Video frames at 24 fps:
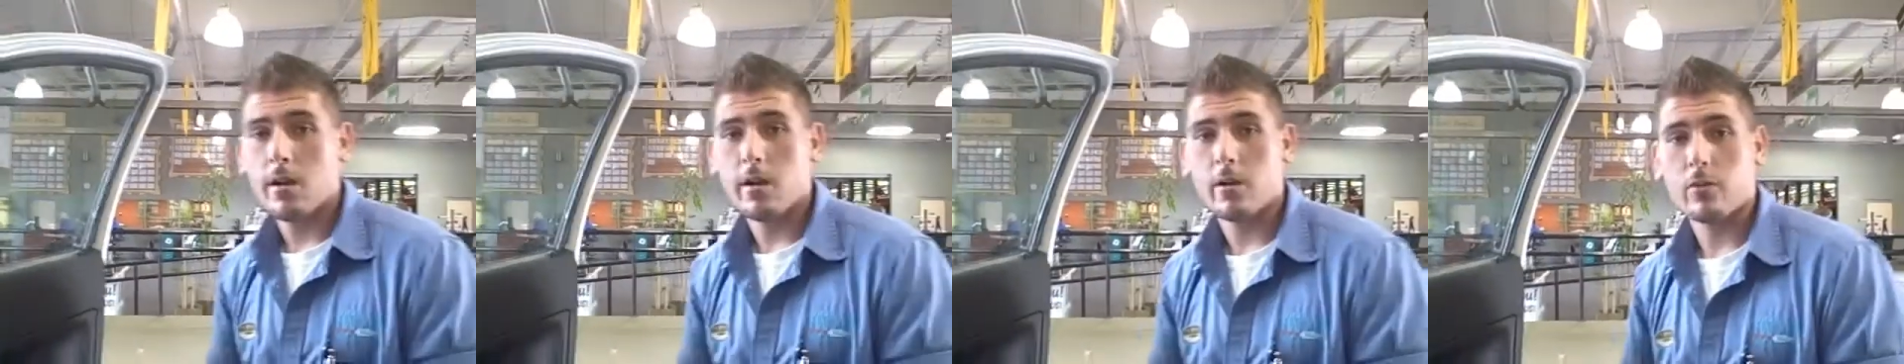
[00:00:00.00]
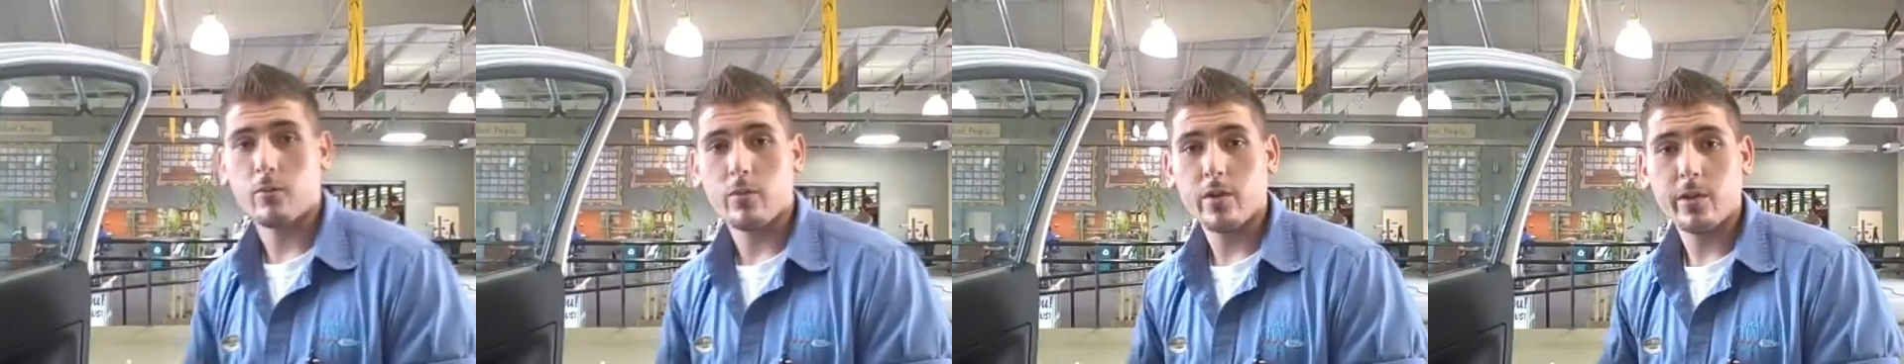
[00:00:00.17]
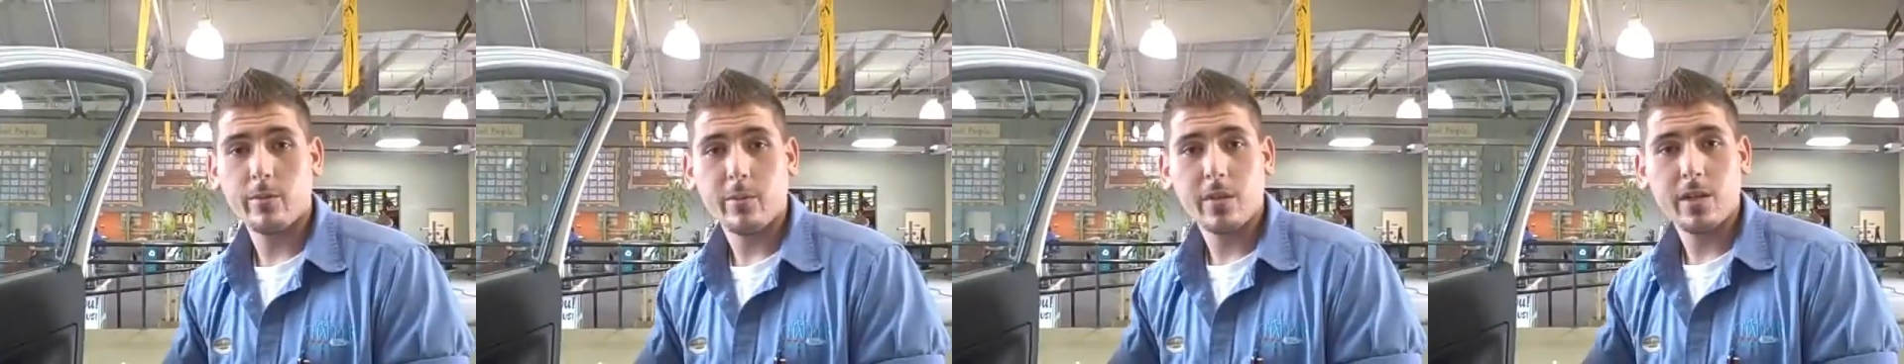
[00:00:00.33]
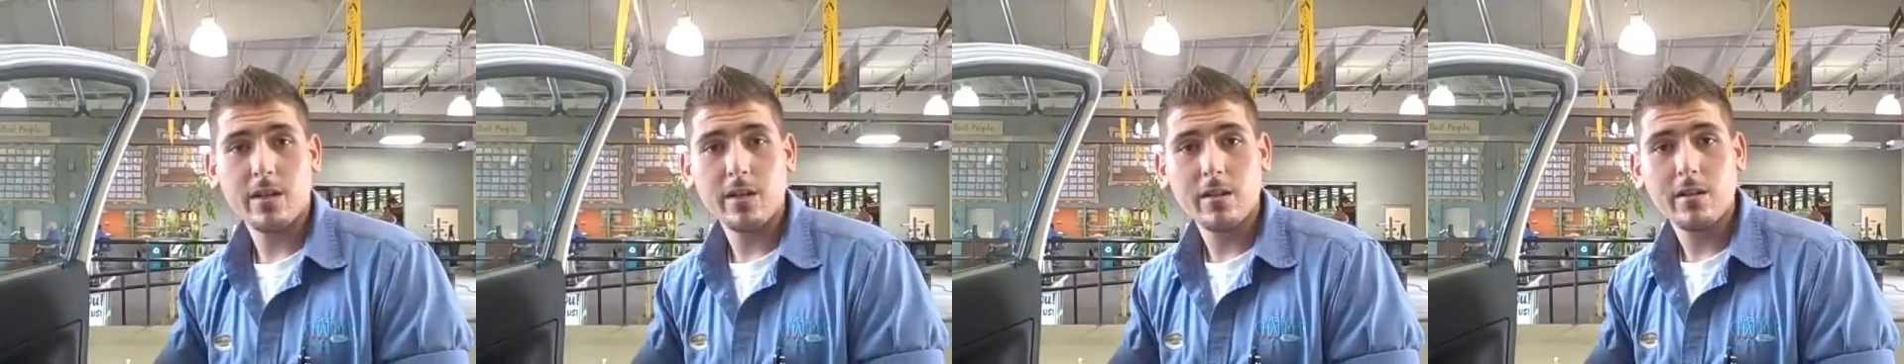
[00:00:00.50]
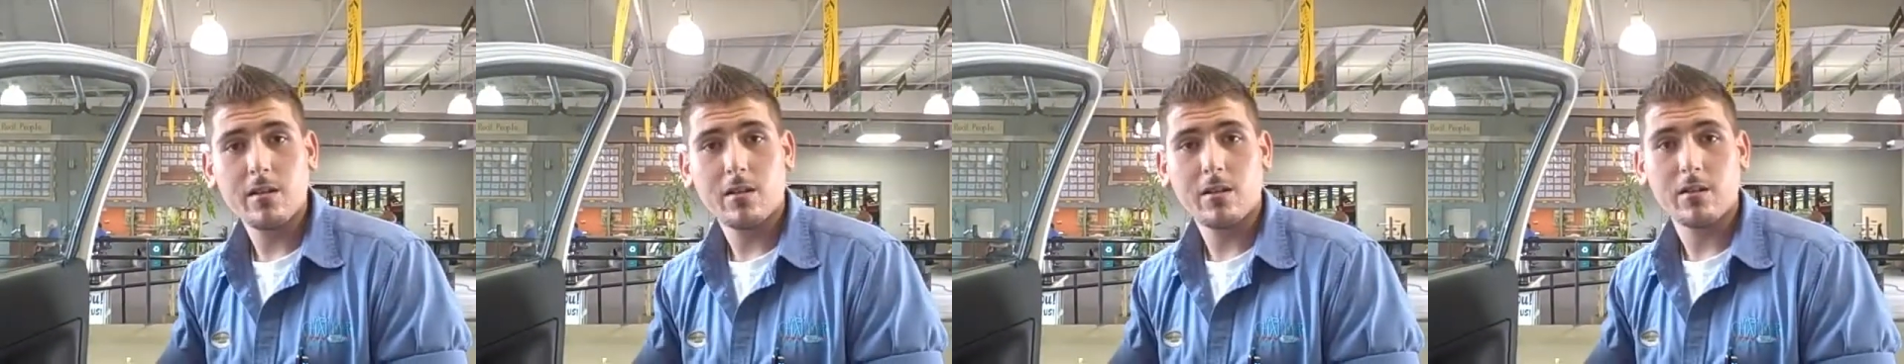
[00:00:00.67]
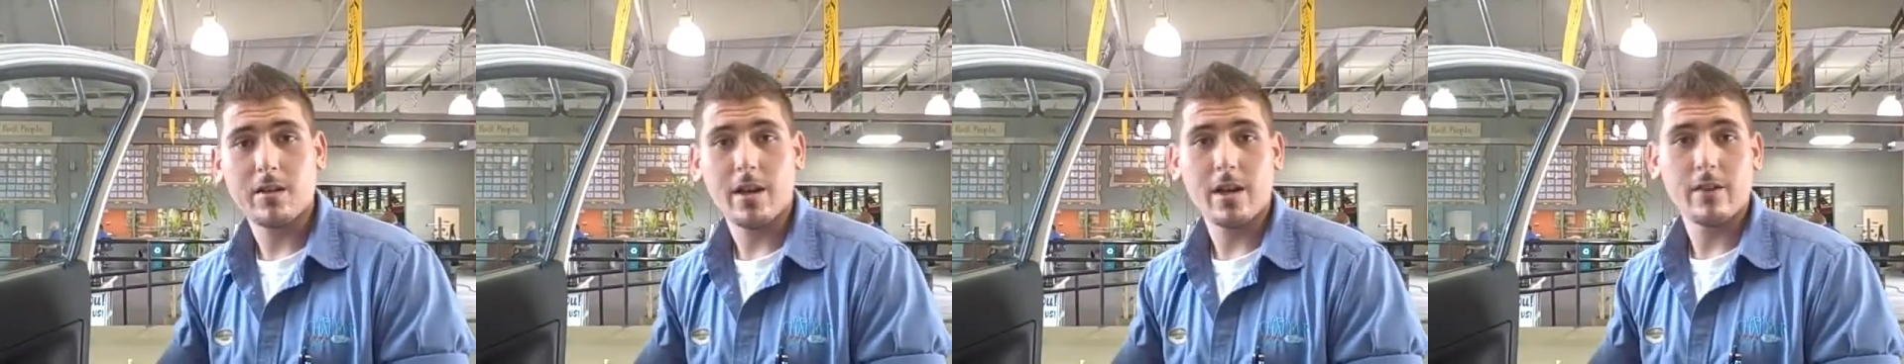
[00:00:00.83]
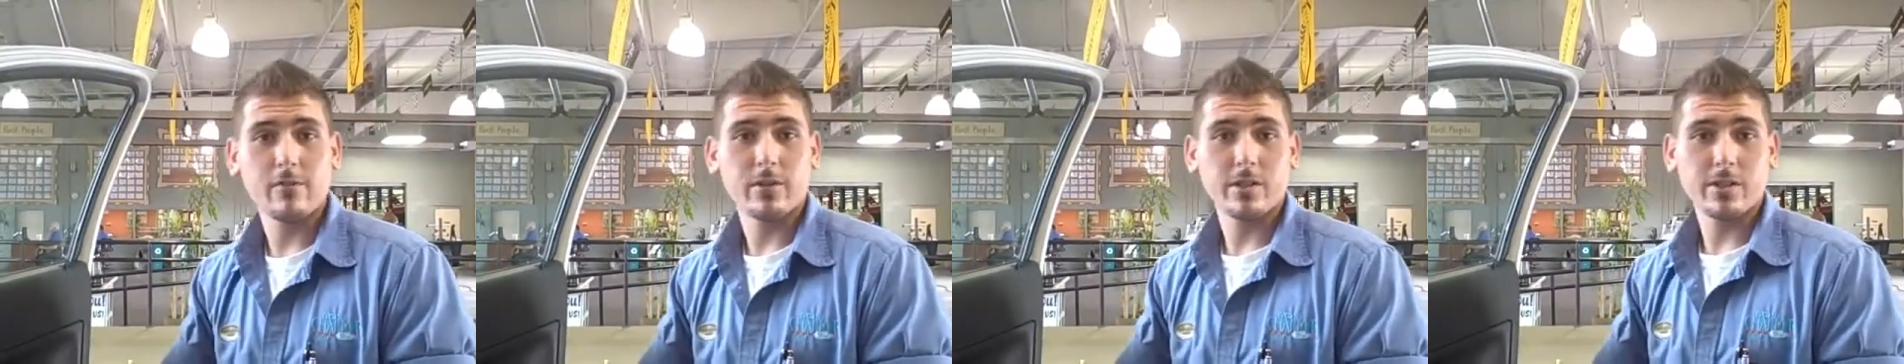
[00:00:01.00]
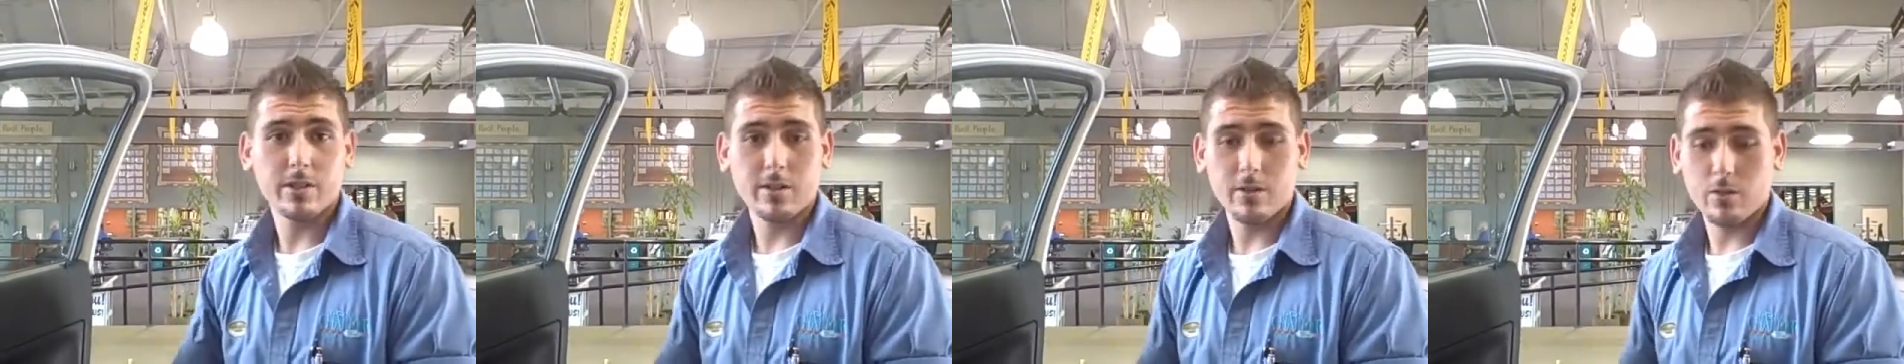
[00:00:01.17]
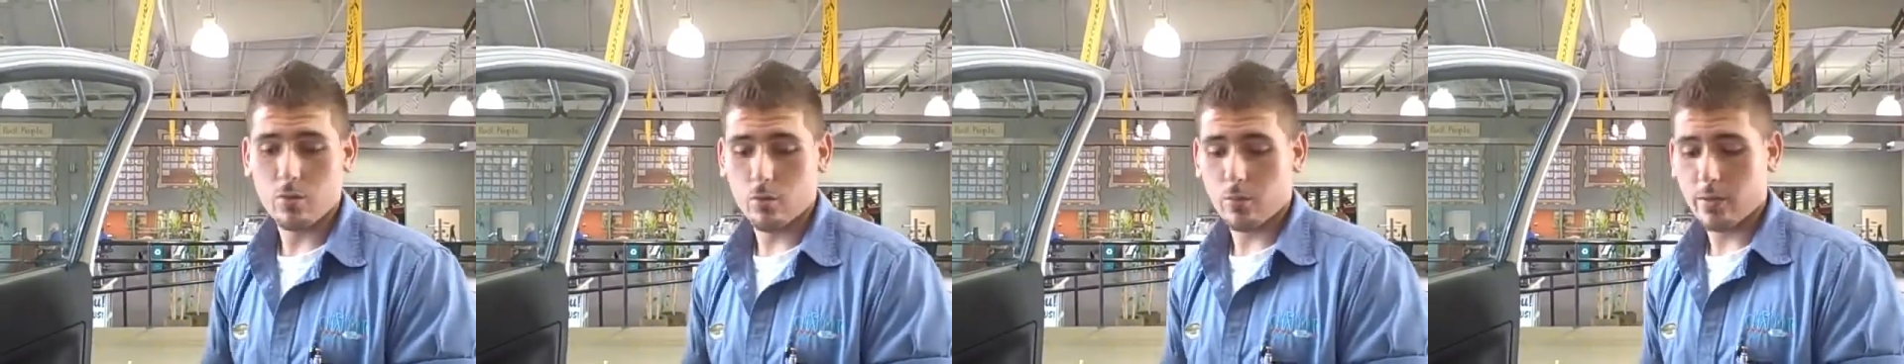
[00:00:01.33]
And repeat on every
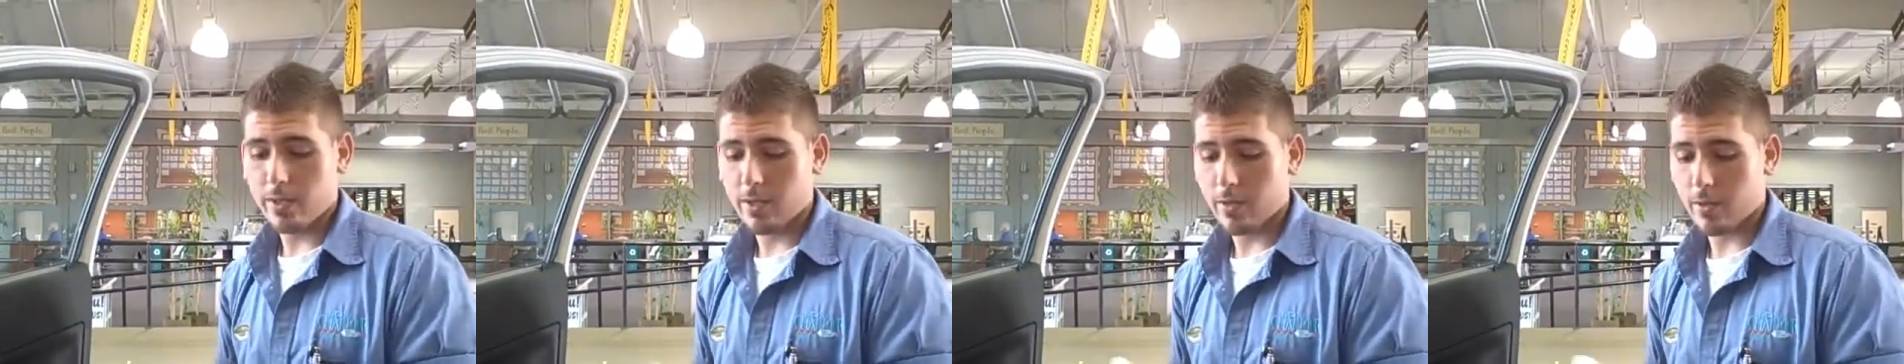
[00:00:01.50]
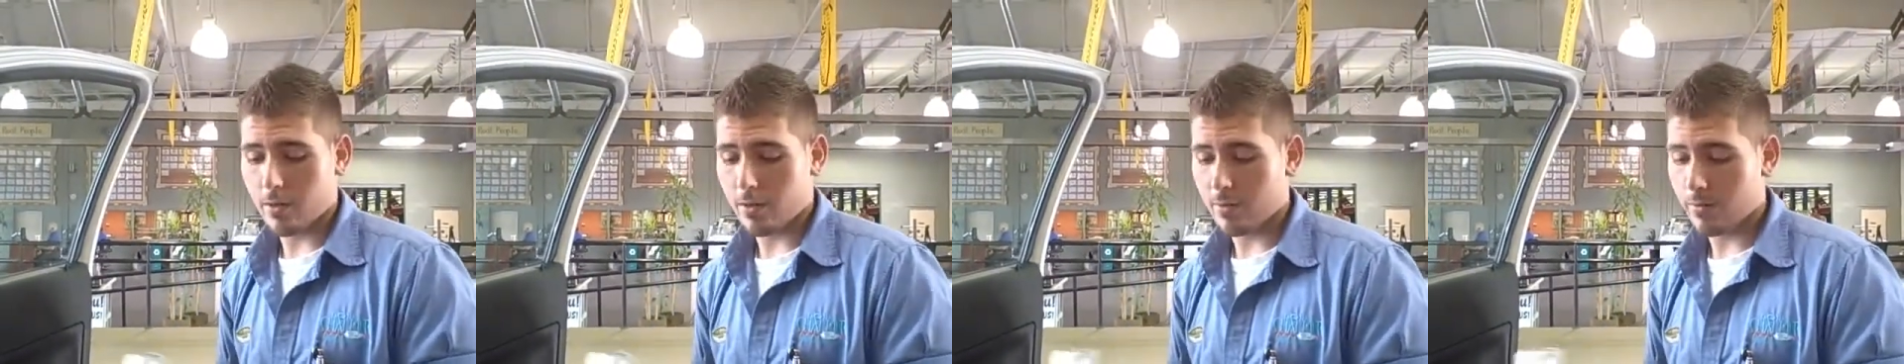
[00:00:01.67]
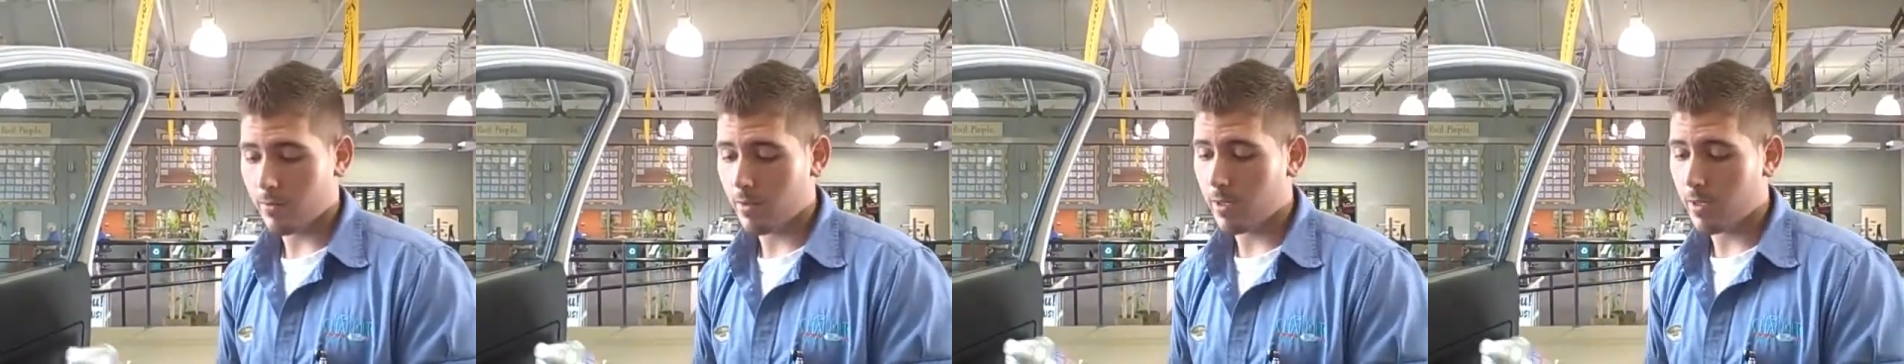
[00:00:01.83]
single window.